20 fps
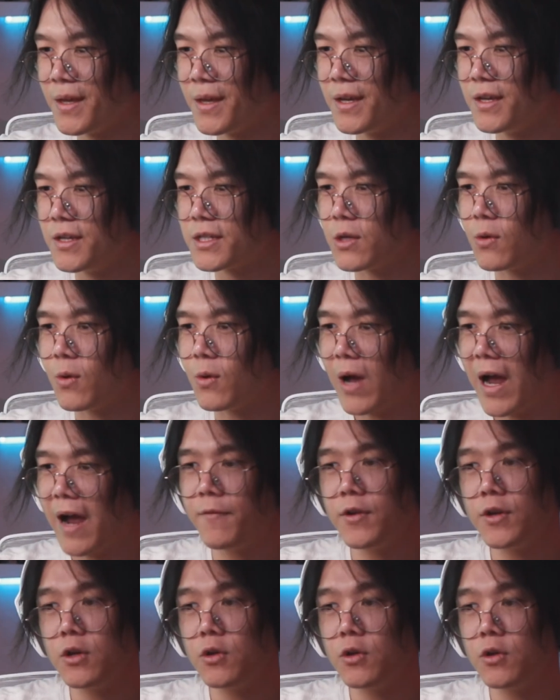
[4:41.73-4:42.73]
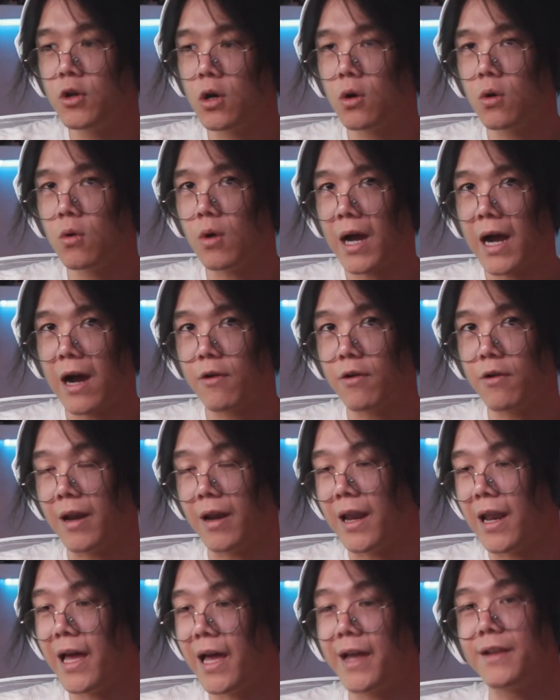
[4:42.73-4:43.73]
So after you know how to
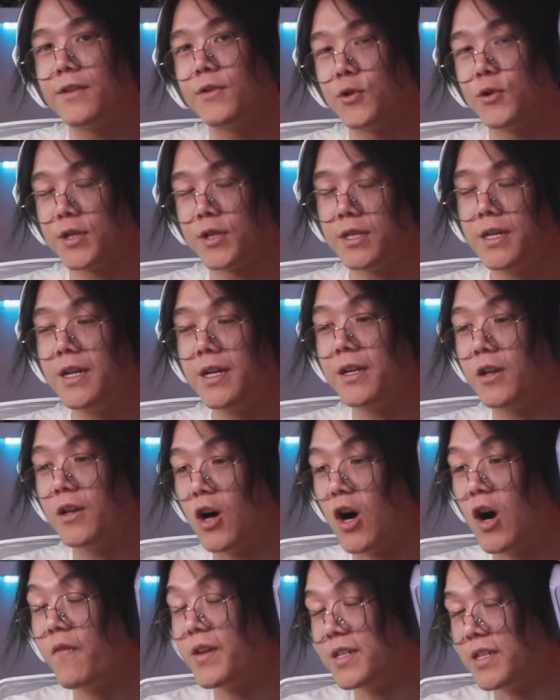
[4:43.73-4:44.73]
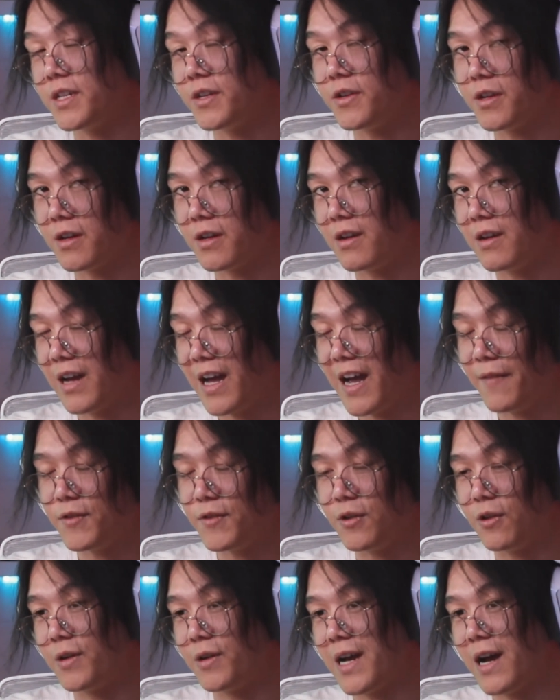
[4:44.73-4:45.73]
light your scene, obviously you're going to have to
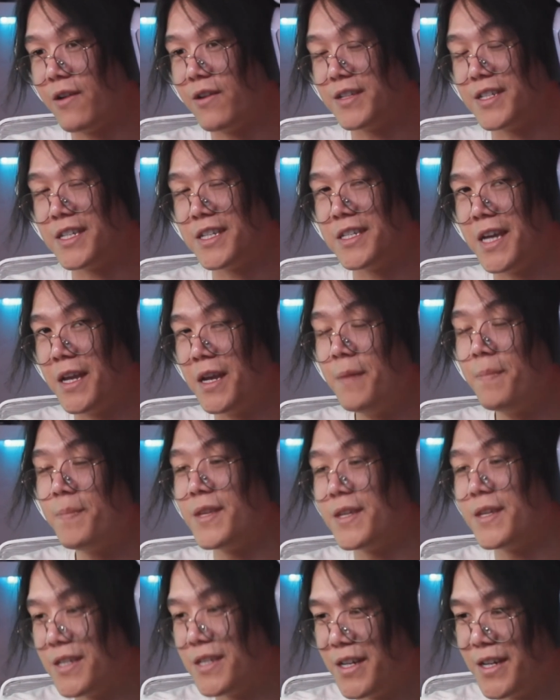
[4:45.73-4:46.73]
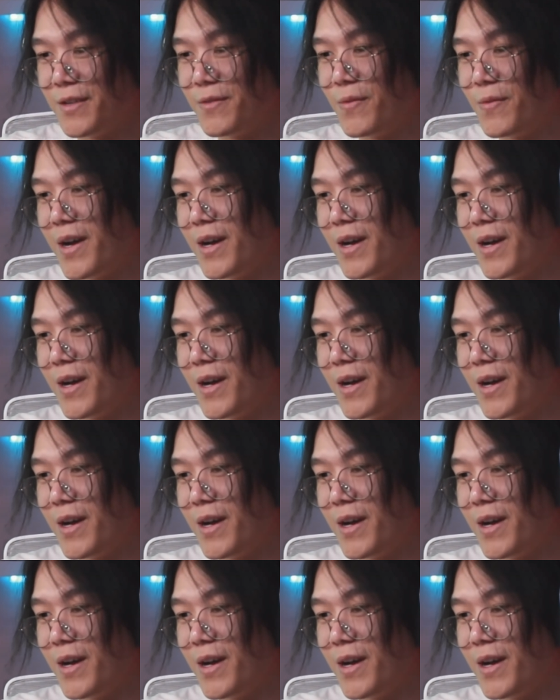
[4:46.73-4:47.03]
learn how to set up the scene, right?